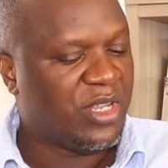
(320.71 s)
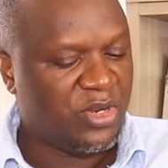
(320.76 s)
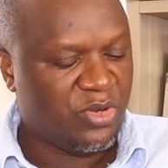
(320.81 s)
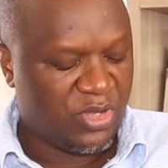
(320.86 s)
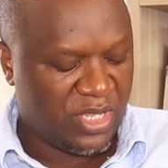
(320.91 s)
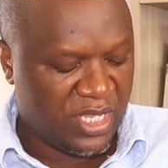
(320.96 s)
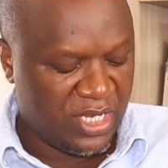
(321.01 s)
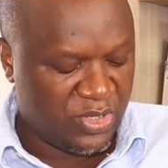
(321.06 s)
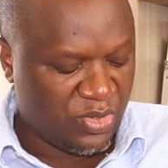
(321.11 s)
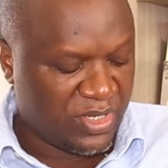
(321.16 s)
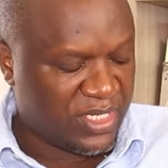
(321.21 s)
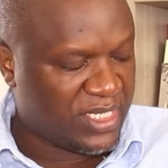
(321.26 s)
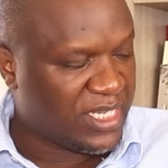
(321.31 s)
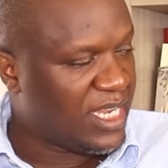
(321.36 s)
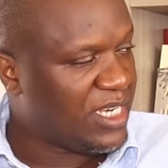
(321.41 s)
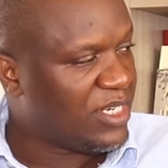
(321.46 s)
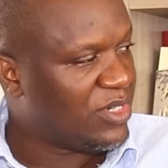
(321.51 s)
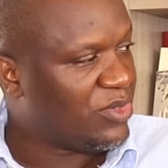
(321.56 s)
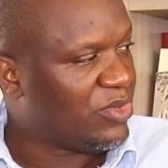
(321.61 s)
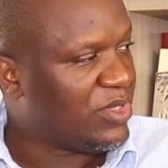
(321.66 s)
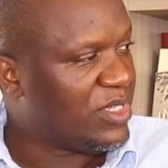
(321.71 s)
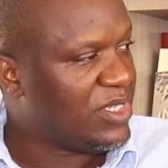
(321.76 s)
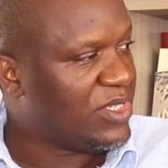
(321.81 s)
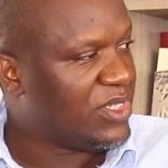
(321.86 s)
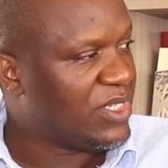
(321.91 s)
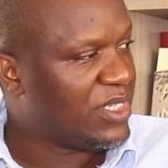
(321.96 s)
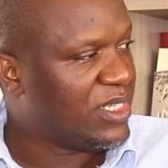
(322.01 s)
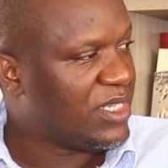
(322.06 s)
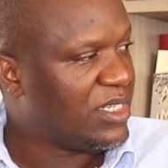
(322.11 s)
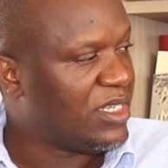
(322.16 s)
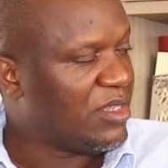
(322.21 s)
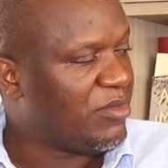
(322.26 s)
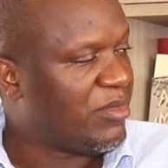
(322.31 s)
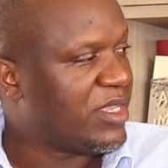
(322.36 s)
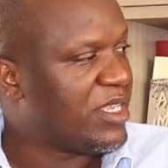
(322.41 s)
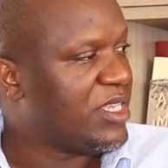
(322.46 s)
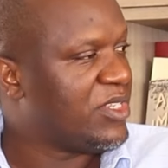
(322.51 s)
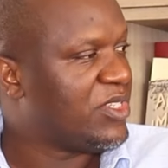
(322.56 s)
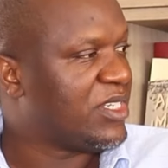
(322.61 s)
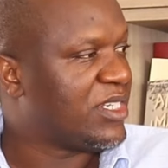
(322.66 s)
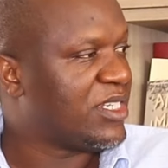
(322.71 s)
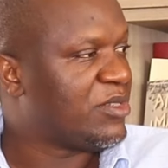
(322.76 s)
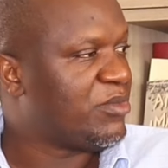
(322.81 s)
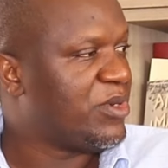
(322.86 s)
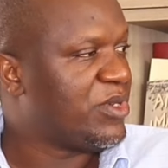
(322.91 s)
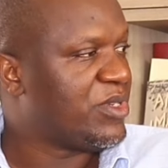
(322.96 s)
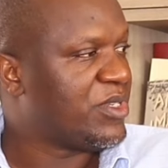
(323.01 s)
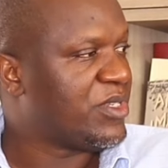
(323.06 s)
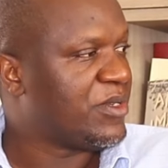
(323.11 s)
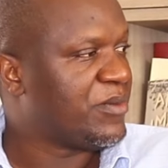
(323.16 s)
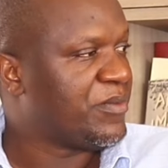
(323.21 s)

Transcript: allocate, to assign to this emergency response.